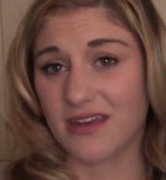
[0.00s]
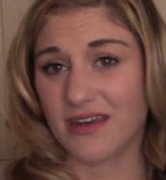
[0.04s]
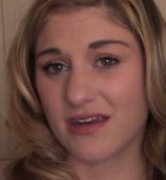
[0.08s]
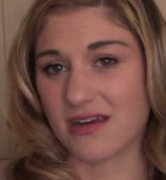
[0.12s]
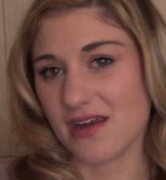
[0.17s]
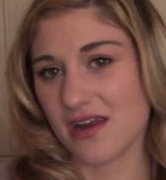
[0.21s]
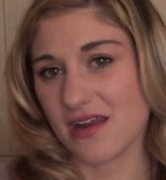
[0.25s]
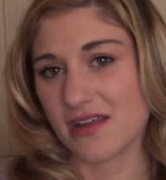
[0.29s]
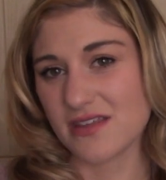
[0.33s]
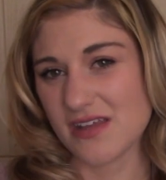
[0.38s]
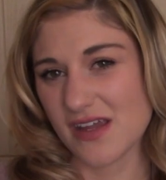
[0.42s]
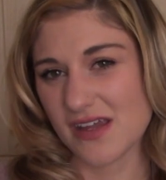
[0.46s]
and
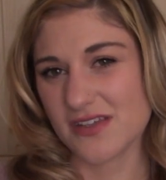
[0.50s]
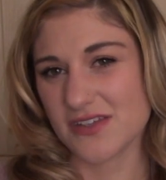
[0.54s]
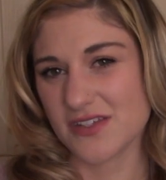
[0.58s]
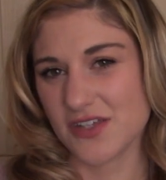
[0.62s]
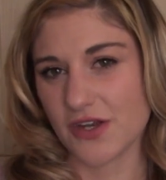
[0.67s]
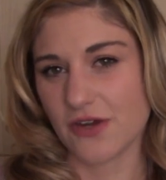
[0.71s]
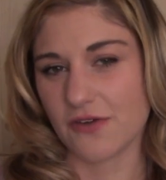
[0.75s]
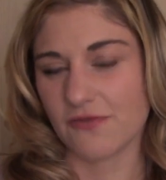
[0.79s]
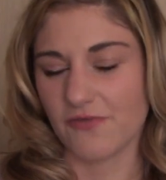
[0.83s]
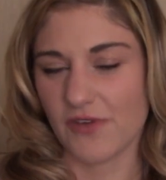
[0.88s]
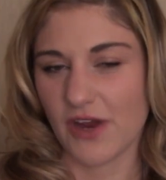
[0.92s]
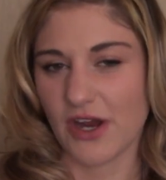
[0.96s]
it does
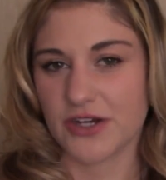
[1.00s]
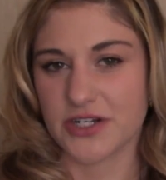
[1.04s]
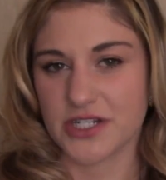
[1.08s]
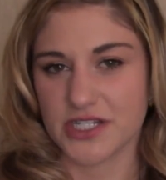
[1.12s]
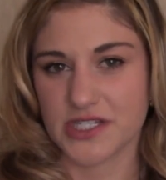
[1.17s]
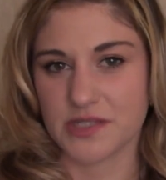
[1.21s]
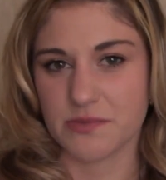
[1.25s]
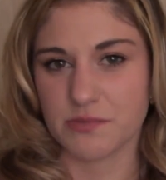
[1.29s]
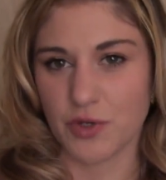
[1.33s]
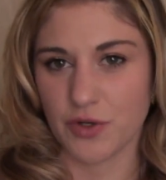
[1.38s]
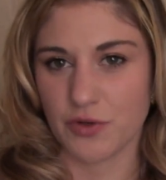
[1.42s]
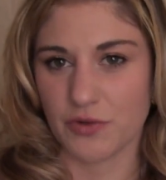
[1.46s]
look very
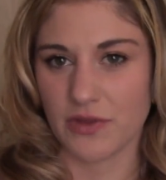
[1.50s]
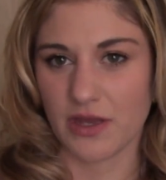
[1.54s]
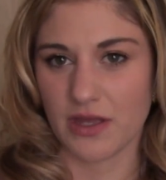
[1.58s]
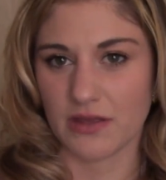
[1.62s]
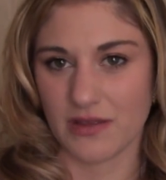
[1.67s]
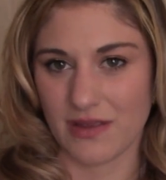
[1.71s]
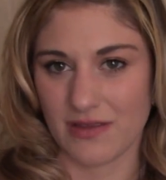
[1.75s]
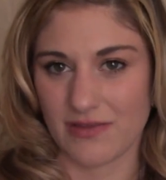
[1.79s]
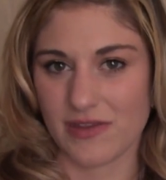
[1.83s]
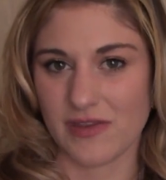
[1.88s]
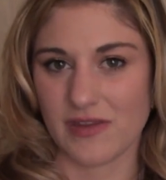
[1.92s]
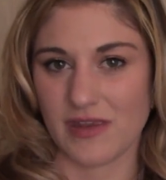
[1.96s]
smooth on
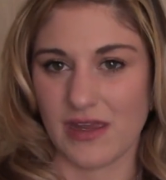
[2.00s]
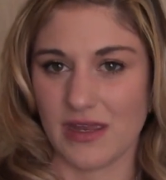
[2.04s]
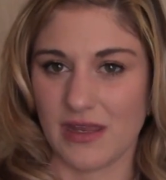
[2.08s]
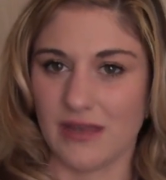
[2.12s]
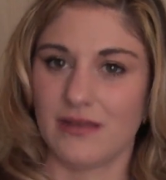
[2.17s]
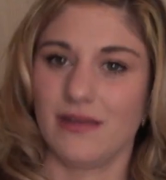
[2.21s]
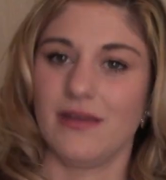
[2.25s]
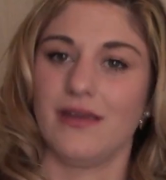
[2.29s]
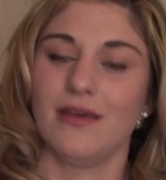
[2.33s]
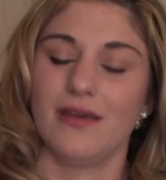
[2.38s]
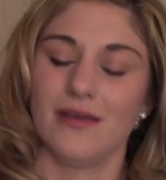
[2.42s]
the skin.